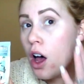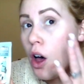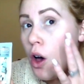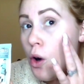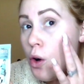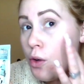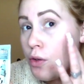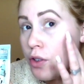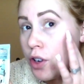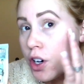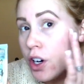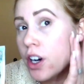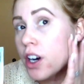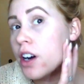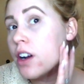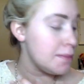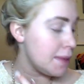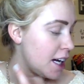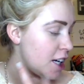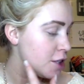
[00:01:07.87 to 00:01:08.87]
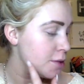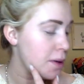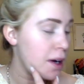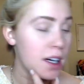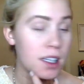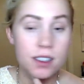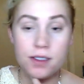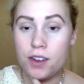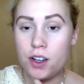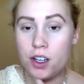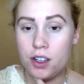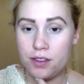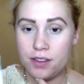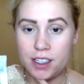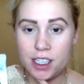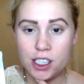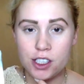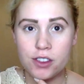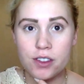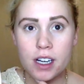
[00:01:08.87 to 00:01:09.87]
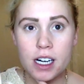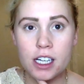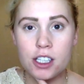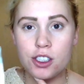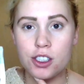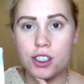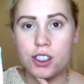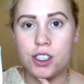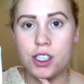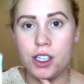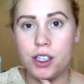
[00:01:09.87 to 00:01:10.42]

over Smashbox Photo Finish that I just